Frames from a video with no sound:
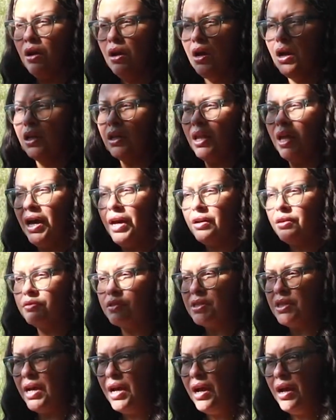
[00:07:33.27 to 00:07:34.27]
A lot of
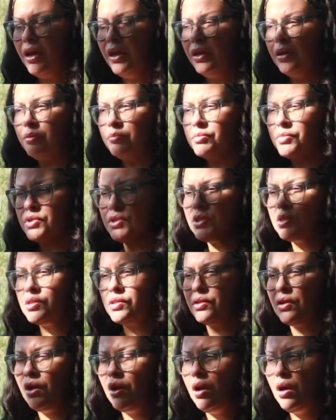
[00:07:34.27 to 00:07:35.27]
times,